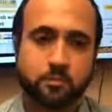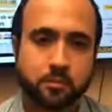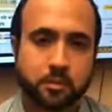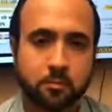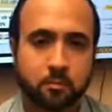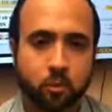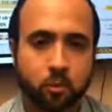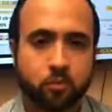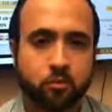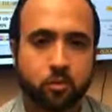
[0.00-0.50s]

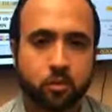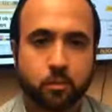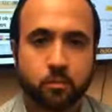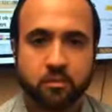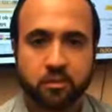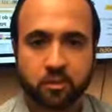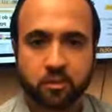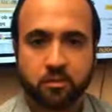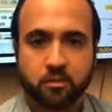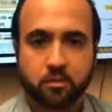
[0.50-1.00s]
in most
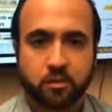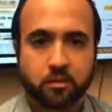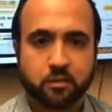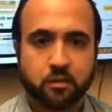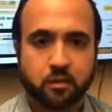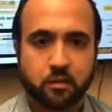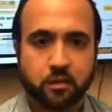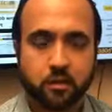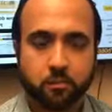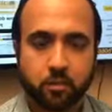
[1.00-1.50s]
circumstances I
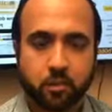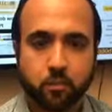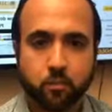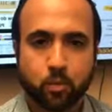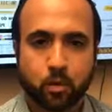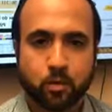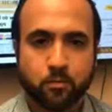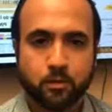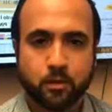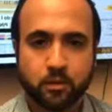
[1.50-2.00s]
say that people
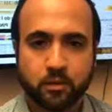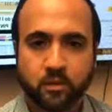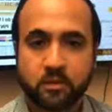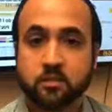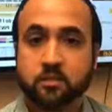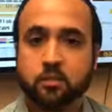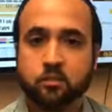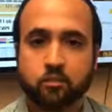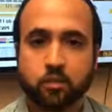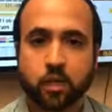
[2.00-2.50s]
have a
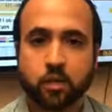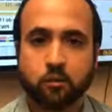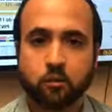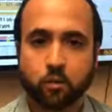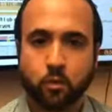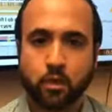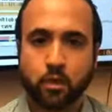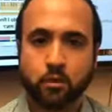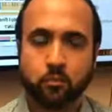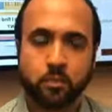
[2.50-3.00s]
decent shot of
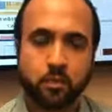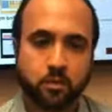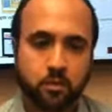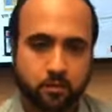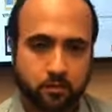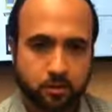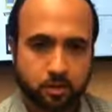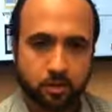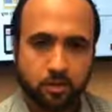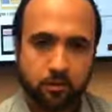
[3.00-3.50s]
winning because
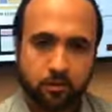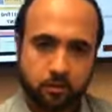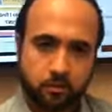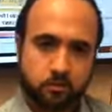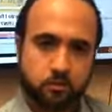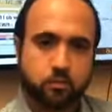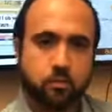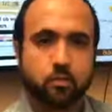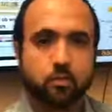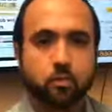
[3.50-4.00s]
the county
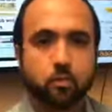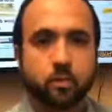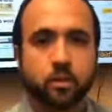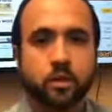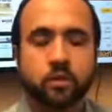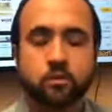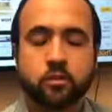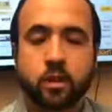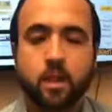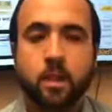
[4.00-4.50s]
tends to
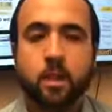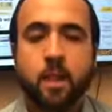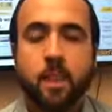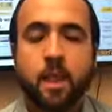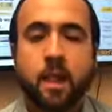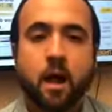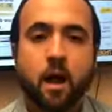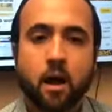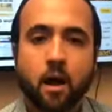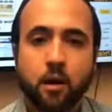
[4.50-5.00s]
overreach
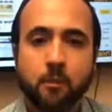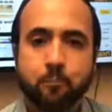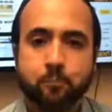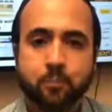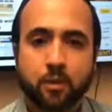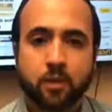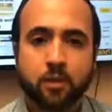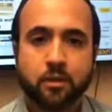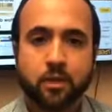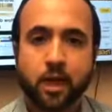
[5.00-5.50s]
um,
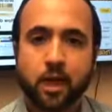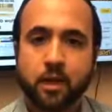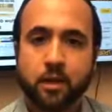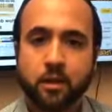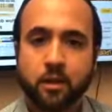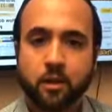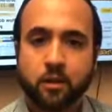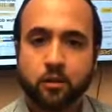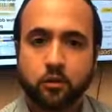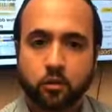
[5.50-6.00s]
then
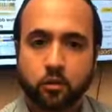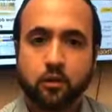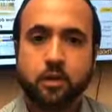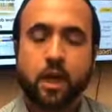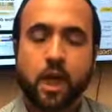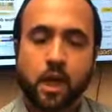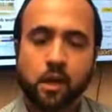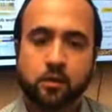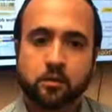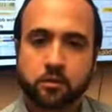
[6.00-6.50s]
your
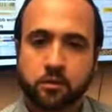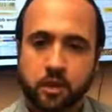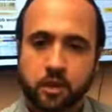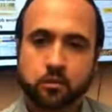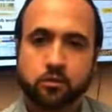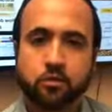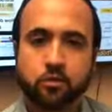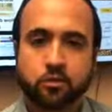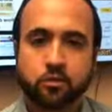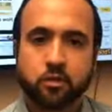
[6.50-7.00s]
next,
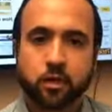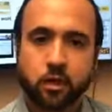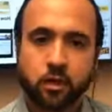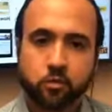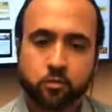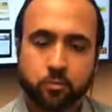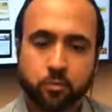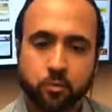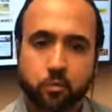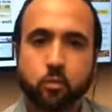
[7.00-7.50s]
next year's
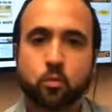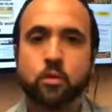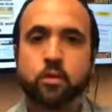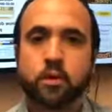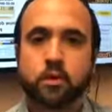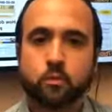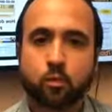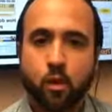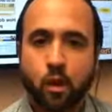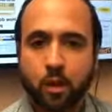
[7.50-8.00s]
tax bill will
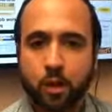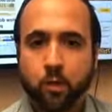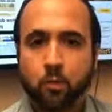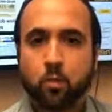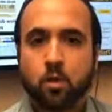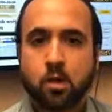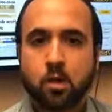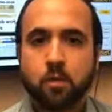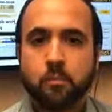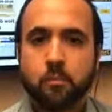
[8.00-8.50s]
level out. It
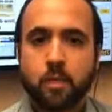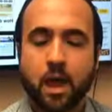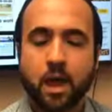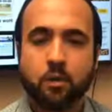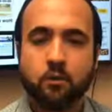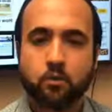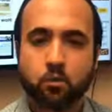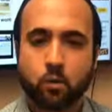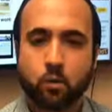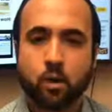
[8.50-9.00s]
will come
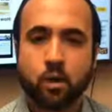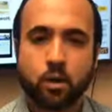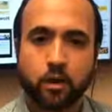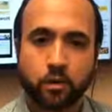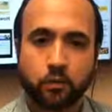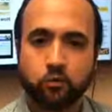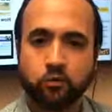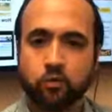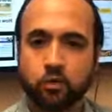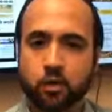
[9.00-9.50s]
back to where
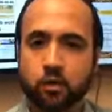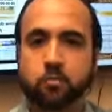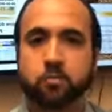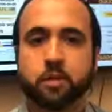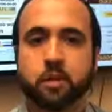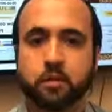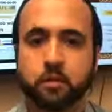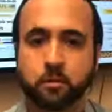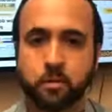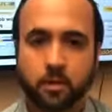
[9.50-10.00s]
it should have
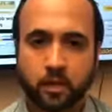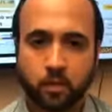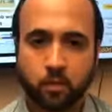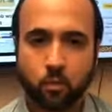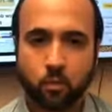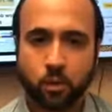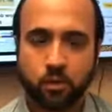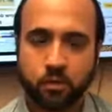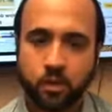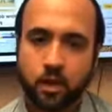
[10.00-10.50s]
been to begin
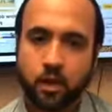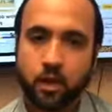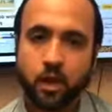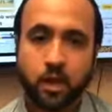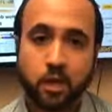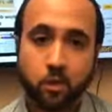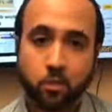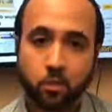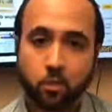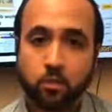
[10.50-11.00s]
with,
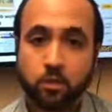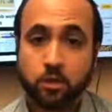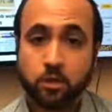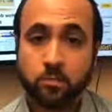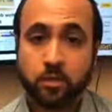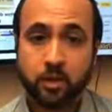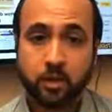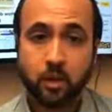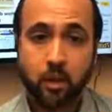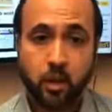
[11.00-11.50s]
and you will only be